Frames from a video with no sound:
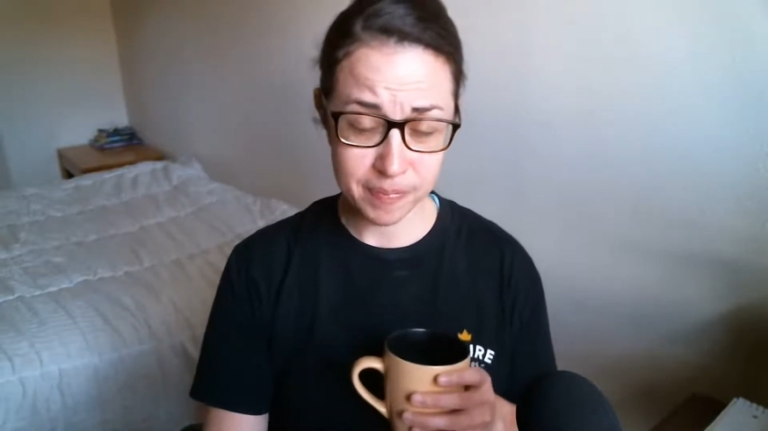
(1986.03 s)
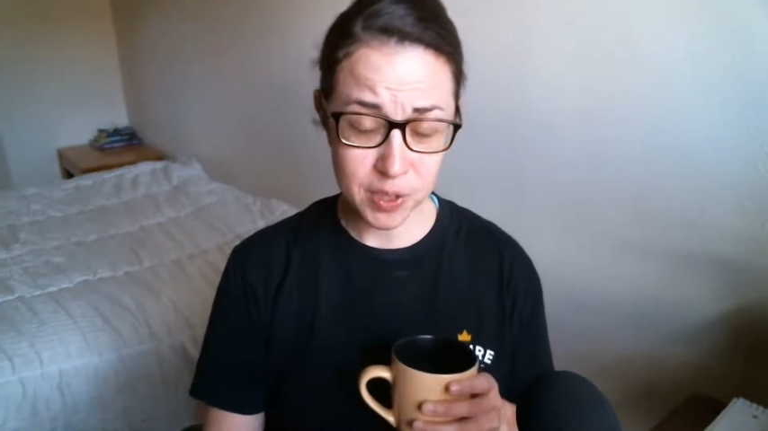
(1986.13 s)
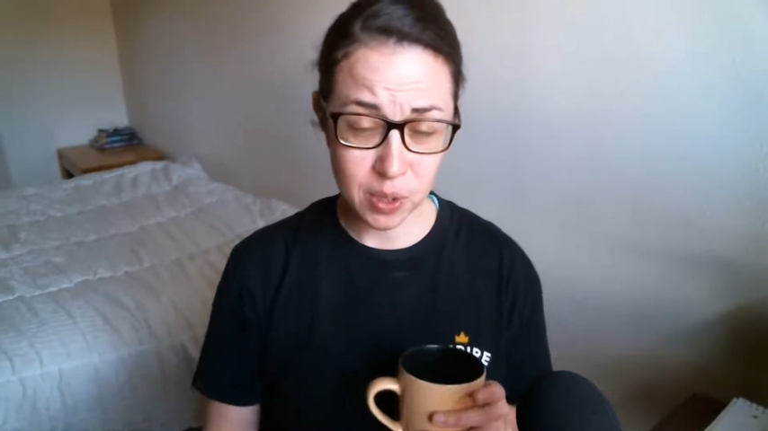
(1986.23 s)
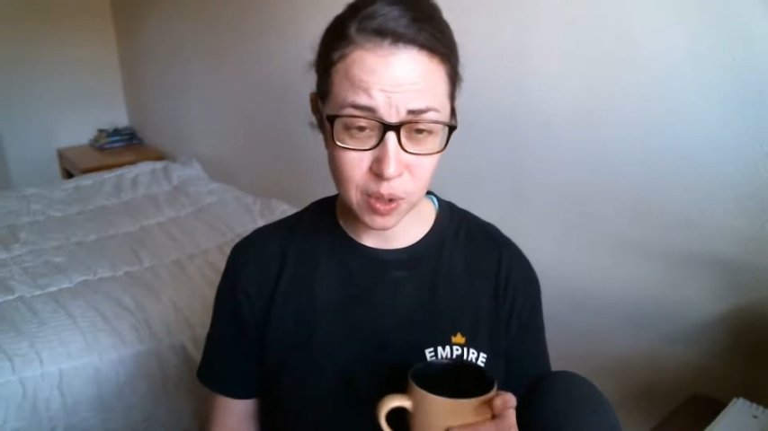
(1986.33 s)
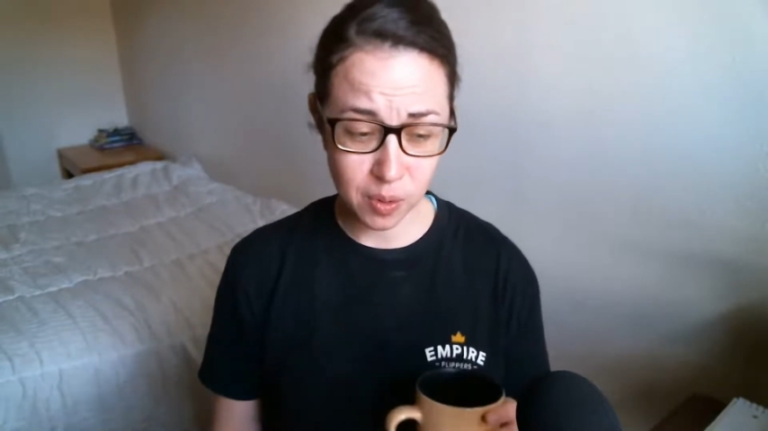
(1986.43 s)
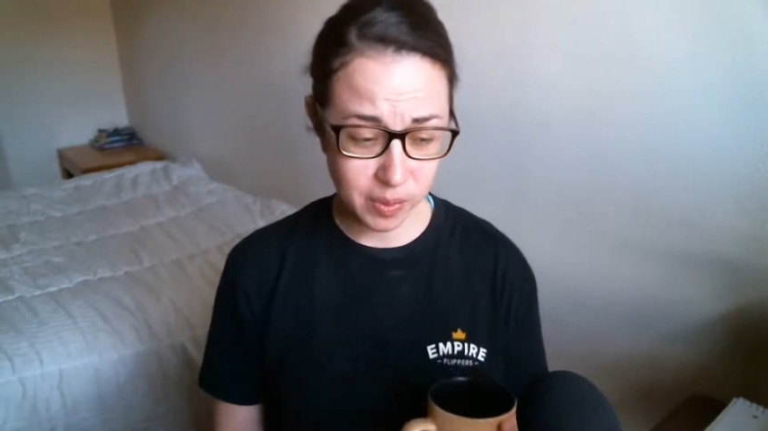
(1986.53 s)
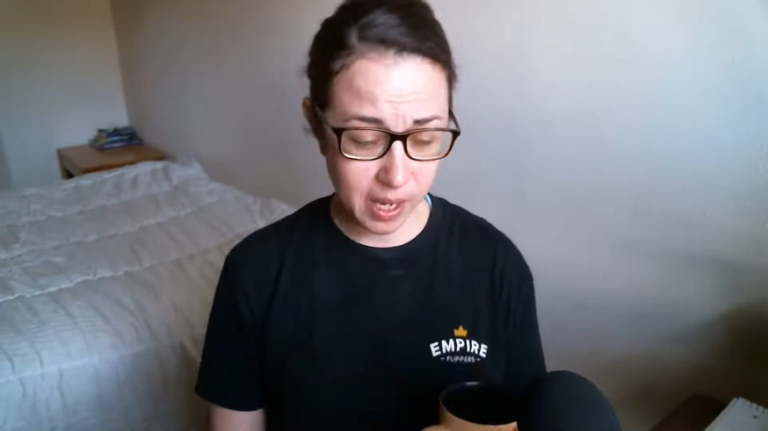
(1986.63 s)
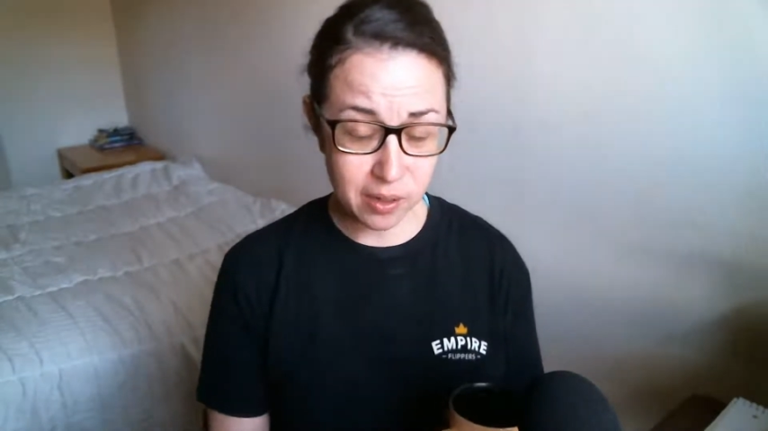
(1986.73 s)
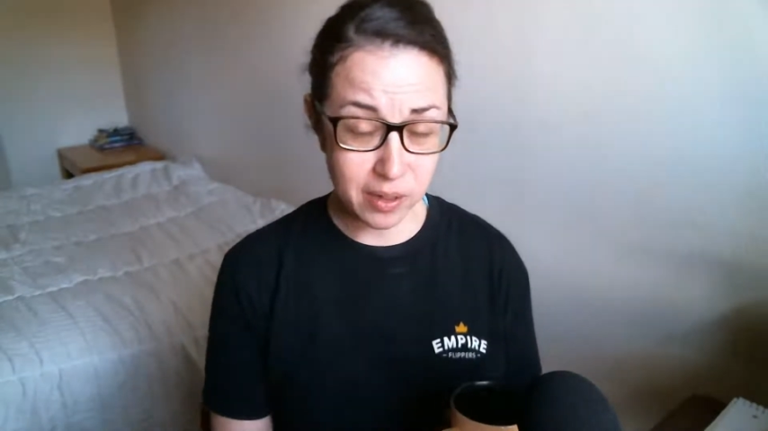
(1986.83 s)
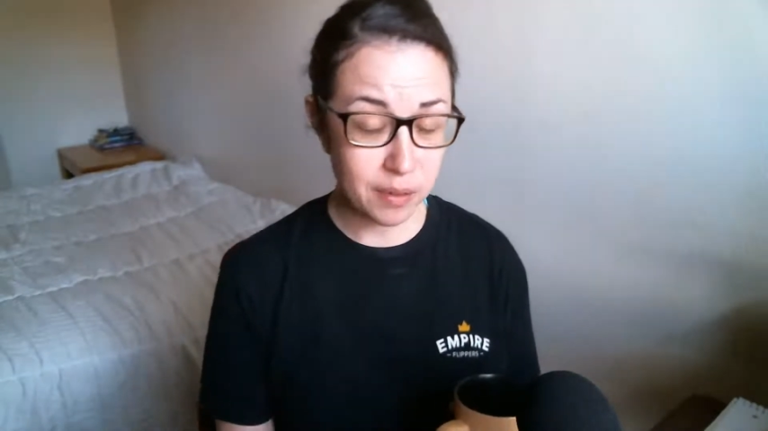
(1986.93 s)
So
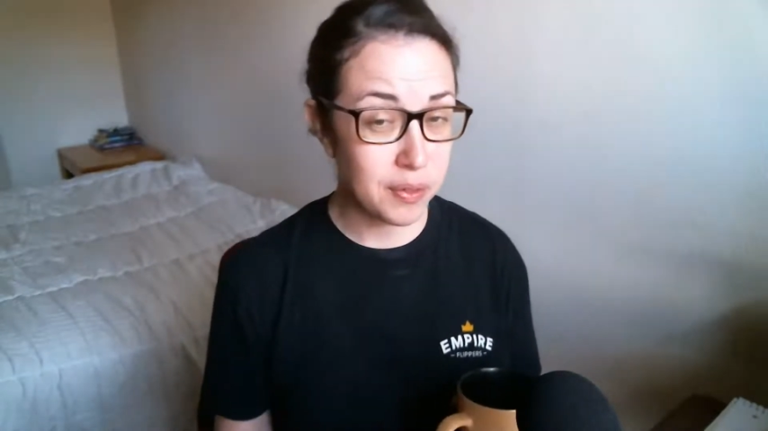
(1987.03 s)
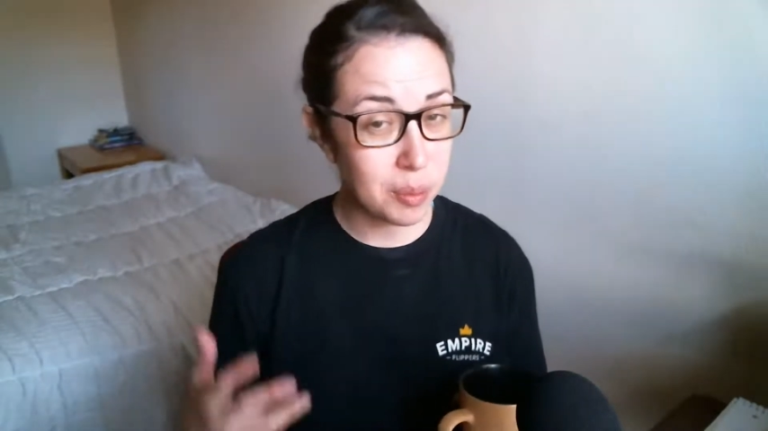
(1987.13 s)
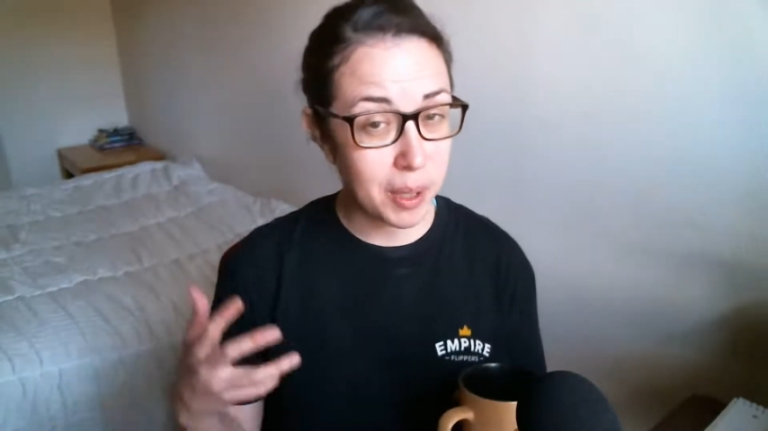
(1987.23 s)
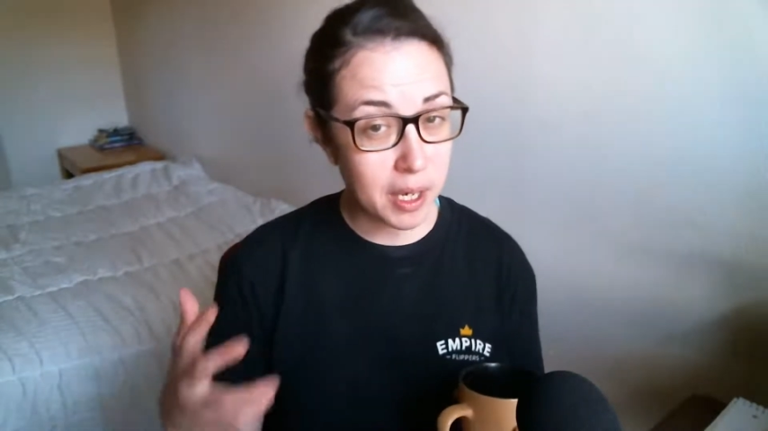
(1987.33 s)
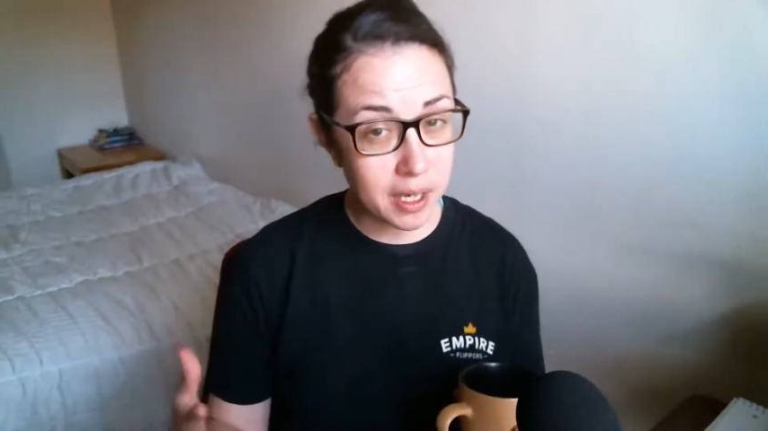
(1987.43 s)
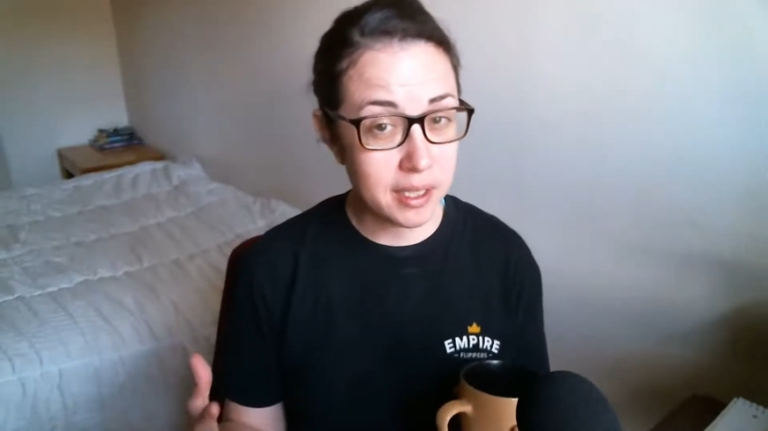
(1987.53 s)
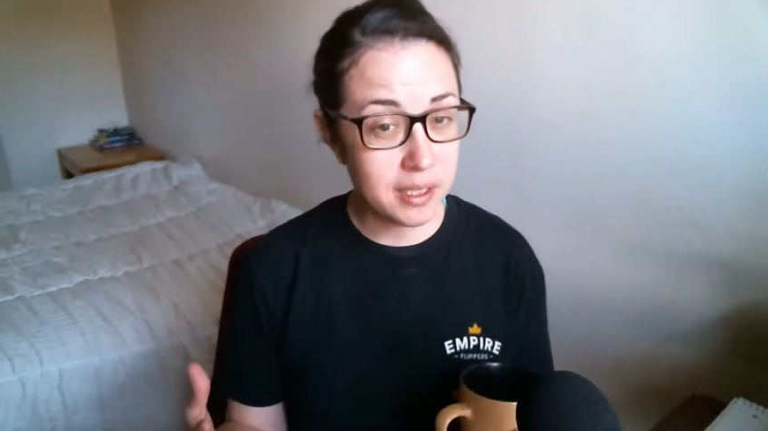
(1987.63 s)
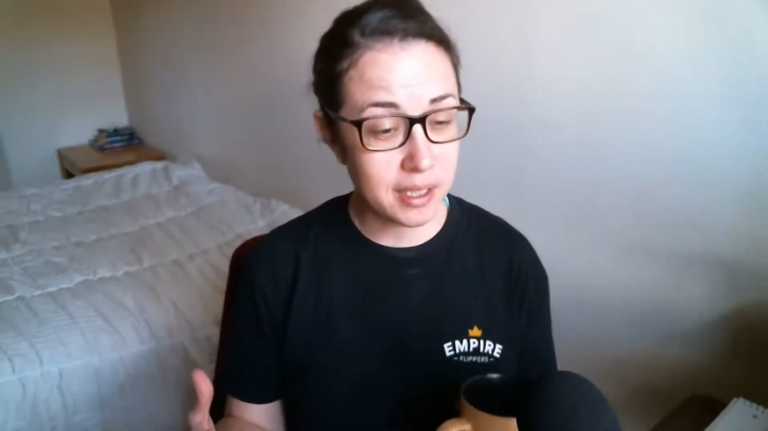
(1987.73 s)
now I feel behind.